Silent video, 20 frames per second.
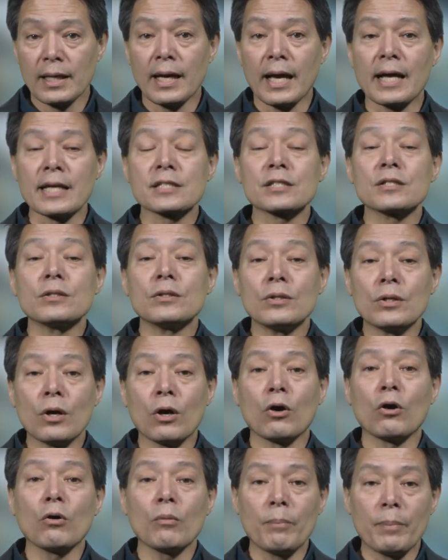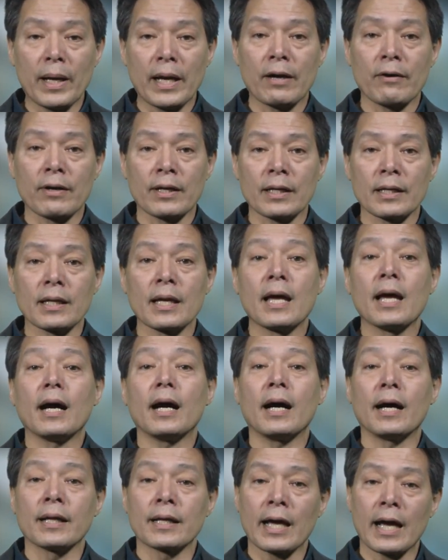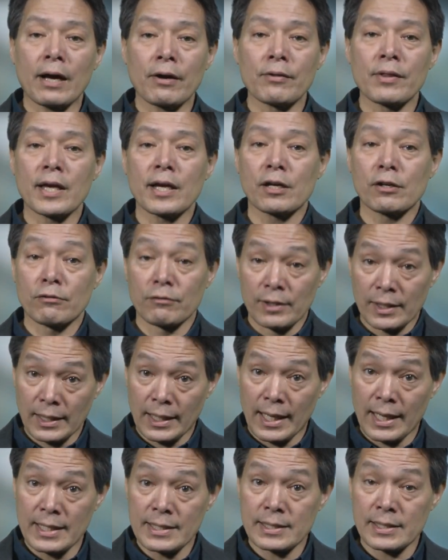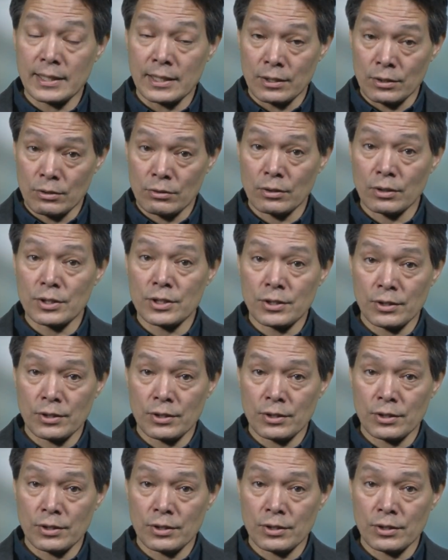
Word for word: has no bearing on how they are realized in neural